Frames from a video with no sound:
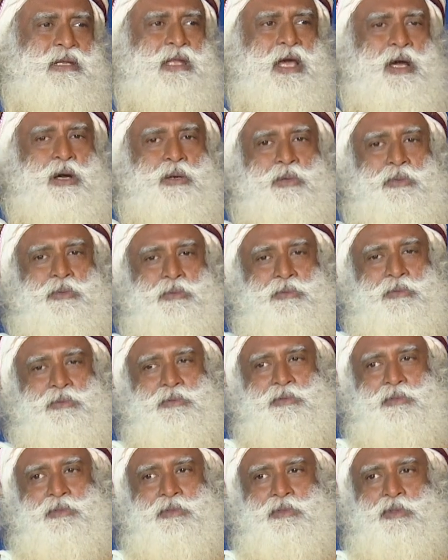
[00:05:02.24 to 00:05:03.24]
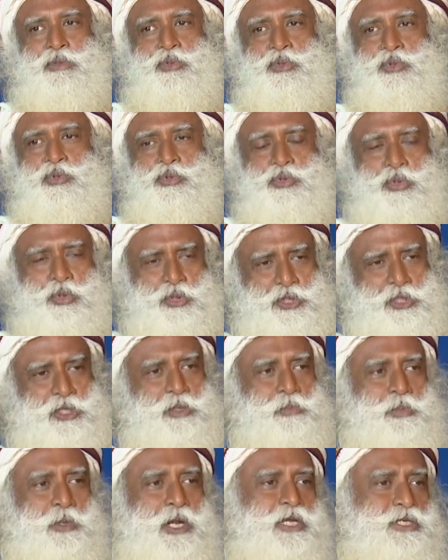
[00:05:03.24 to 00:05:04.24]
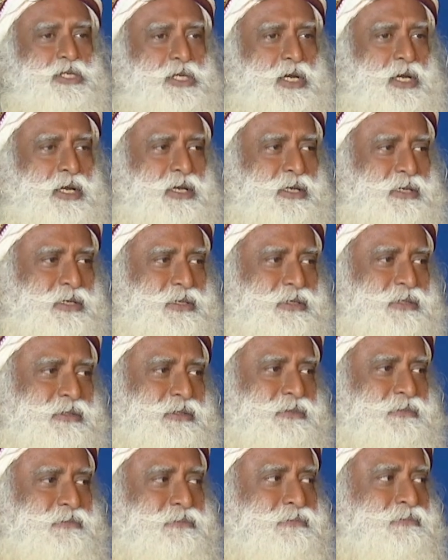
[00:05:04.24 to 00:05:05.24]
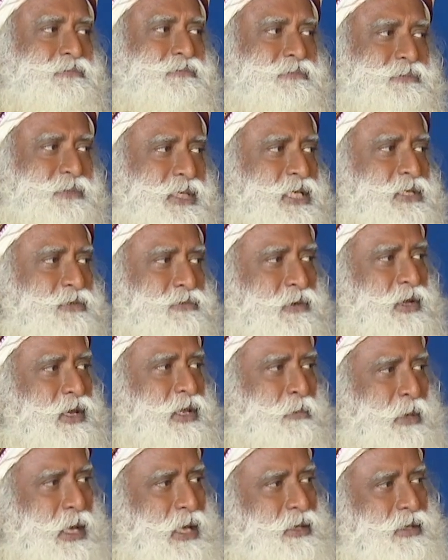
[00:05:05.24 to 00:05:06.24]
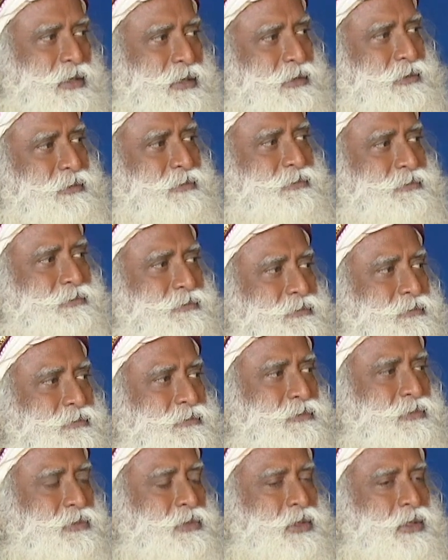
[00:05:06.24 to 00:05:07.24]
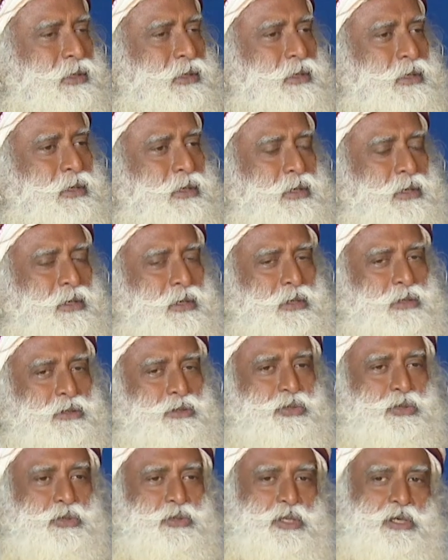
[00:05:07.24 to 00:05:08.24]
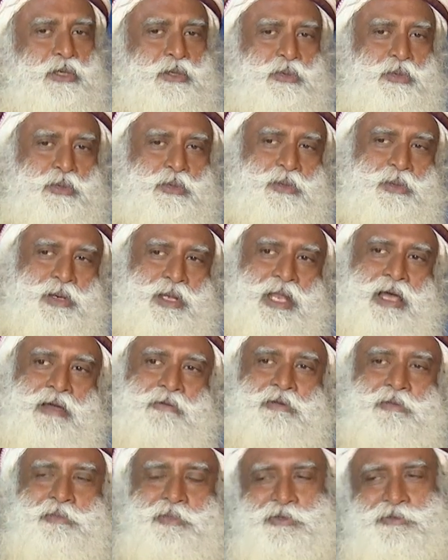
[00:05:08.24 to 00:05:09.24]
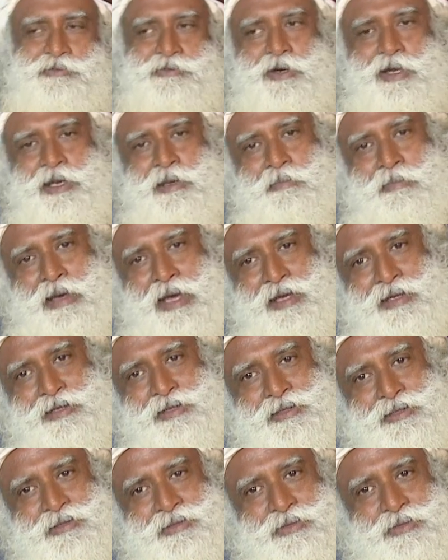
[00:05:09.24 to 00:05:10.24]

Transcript: now, social pressure, he is falling back. Should the guru allow him to fall him back